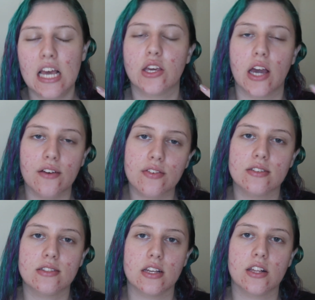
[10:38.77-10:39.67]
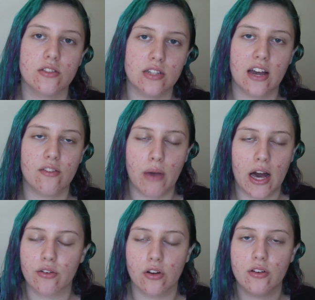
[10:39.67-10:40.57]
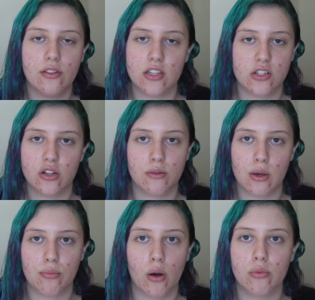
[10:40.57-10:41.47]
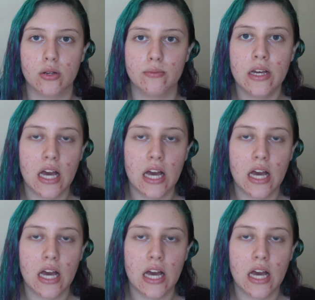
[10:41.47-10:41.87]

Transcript: you have concealer and you have powder on, there's not going to be a problem.